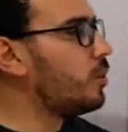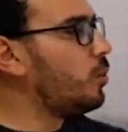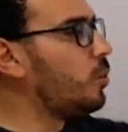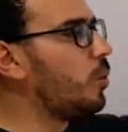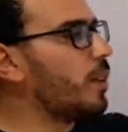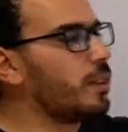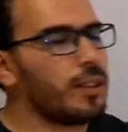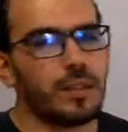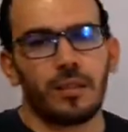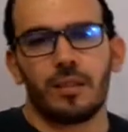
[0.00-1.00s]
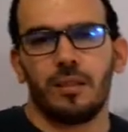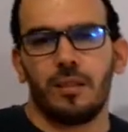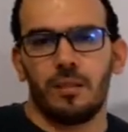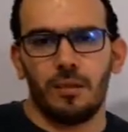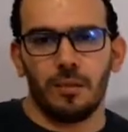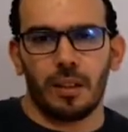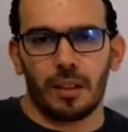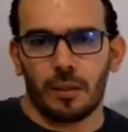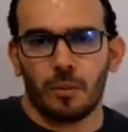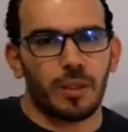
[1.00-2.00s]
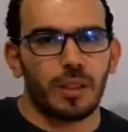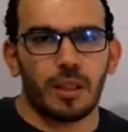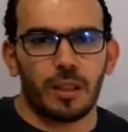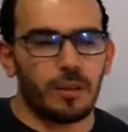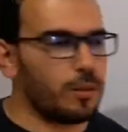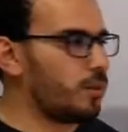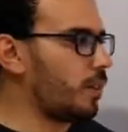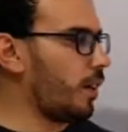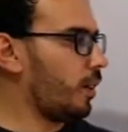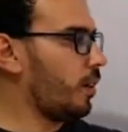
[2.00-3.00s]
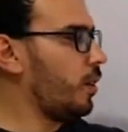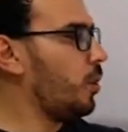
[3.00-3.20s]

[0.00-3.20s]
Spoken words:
the one that you like. Which color do you like?